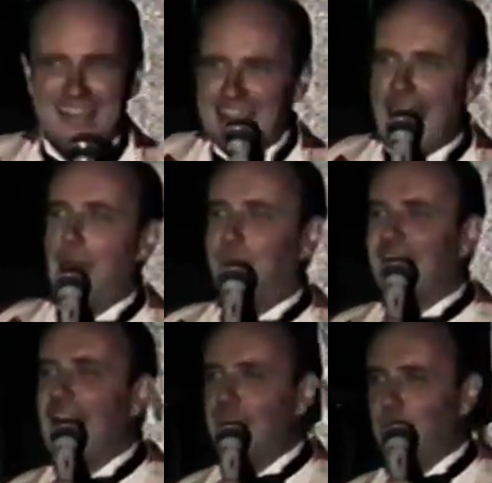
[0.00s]
I'm the
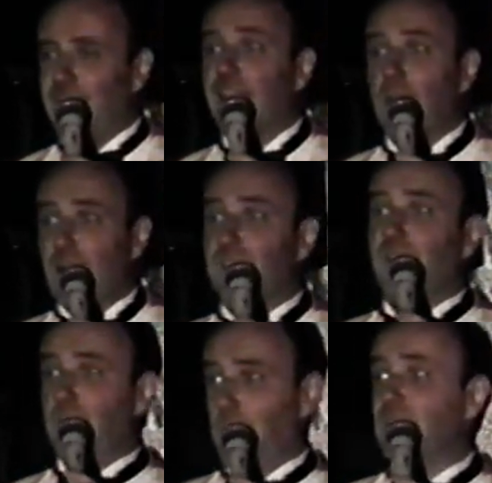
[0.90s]
guy you want to get lost in
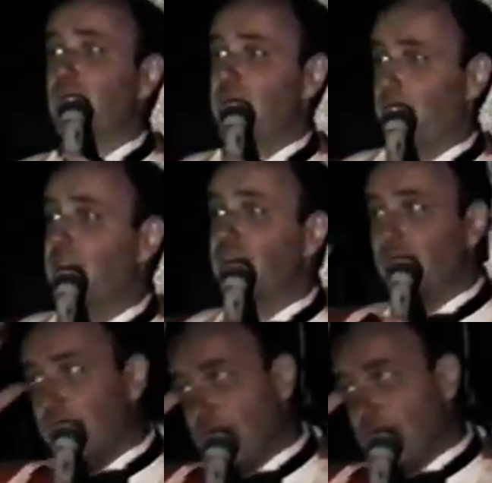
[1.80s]
the woods with because you can